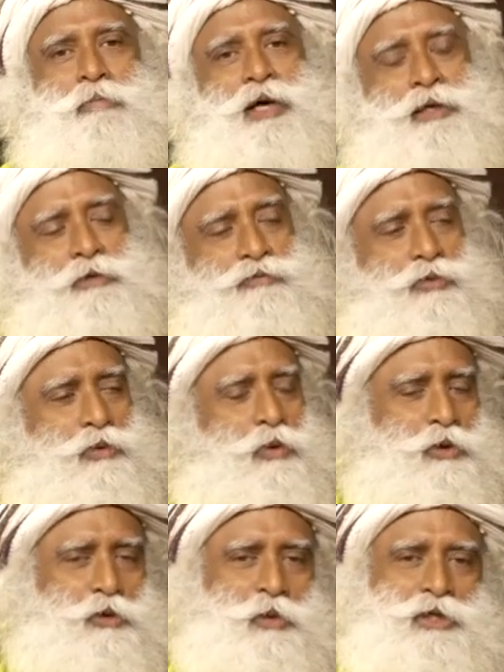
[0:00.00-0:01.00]
But if you
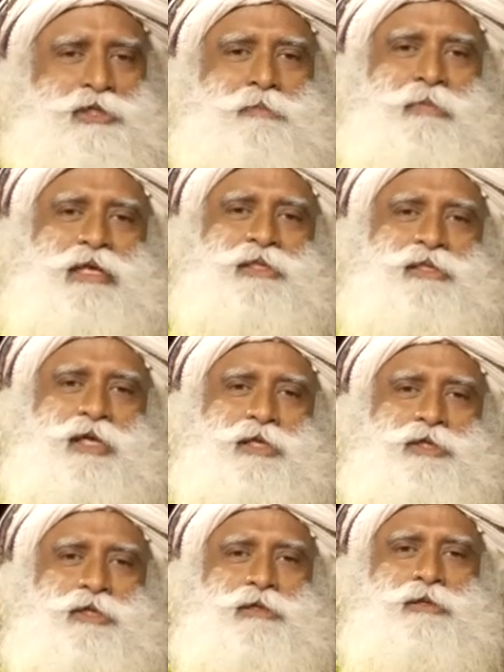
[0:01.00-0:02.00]
go towards the men's
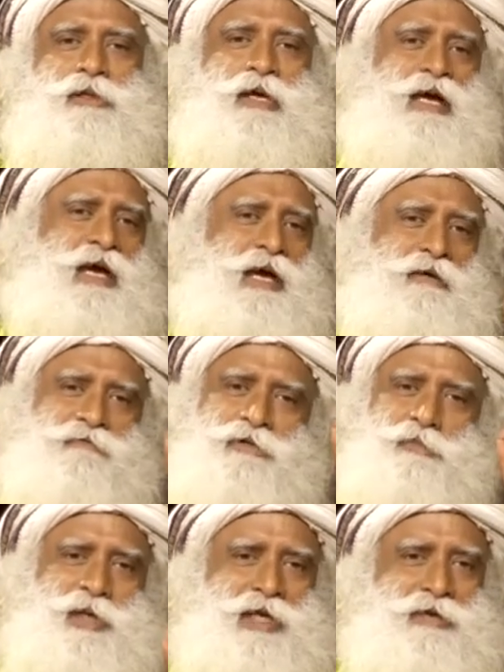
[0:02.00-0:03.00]
section,
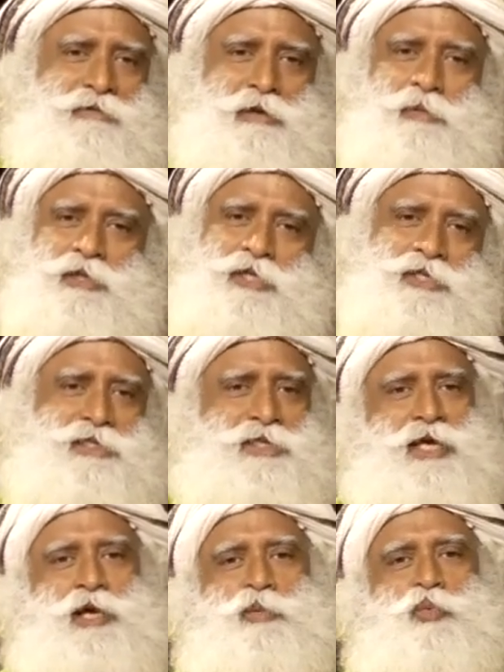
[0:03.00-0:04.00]
everybody will be in the
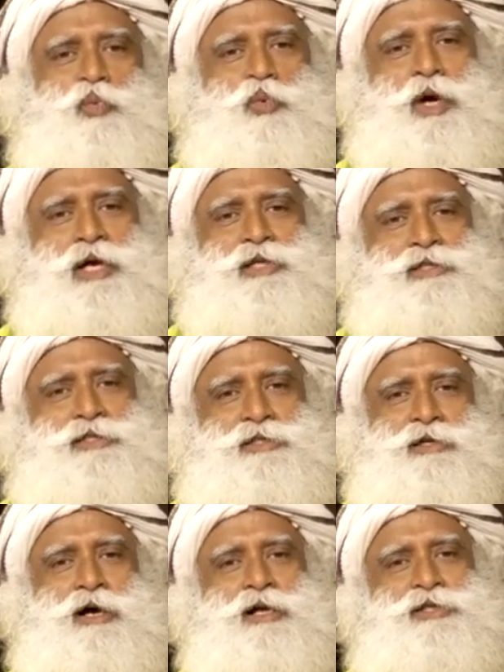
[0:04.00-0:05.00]
same white
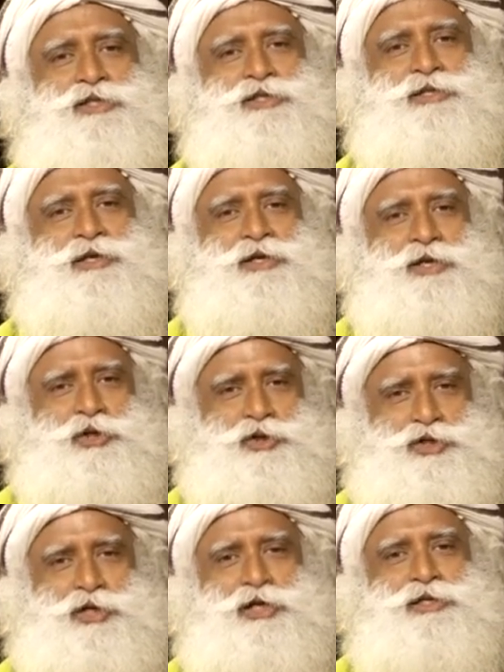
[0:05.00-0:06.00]
starched
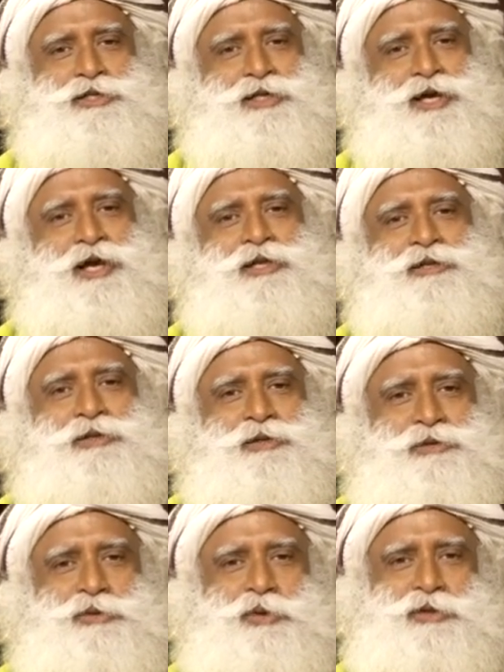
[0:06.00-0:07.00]
shirt and
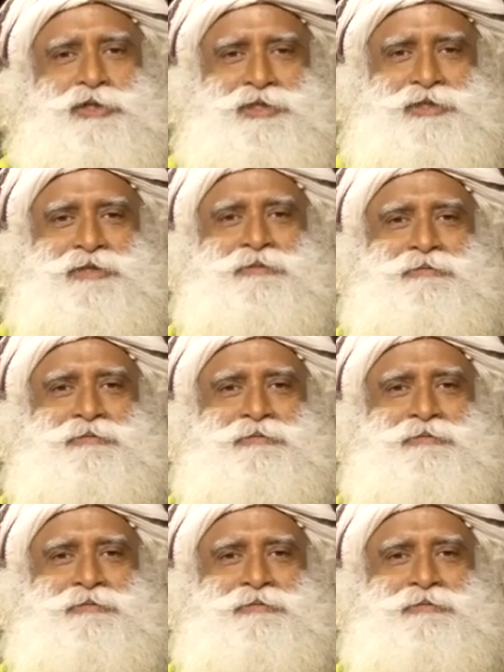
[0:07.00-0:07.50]
dhoti.